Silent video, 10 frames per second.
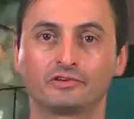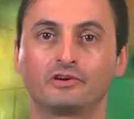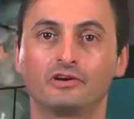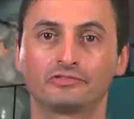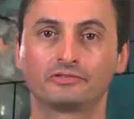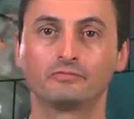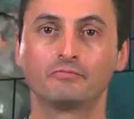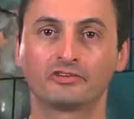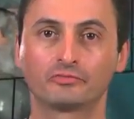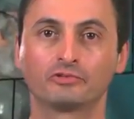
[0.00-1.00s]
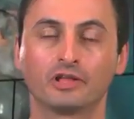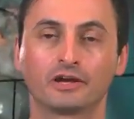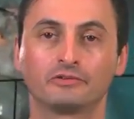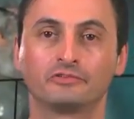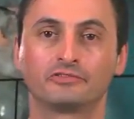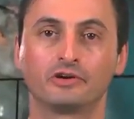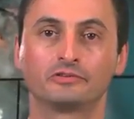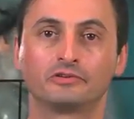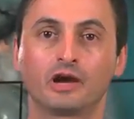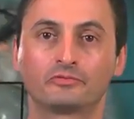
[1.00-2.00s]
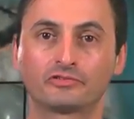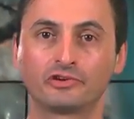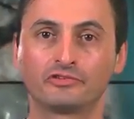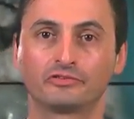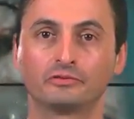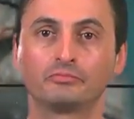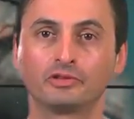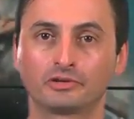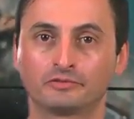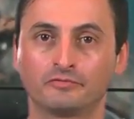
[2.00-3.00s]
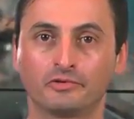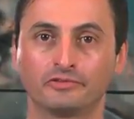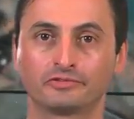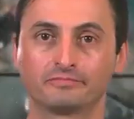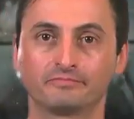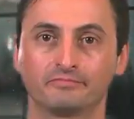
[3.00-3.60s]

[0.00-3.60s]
they're also much more likely to result in obturation and plugger voids.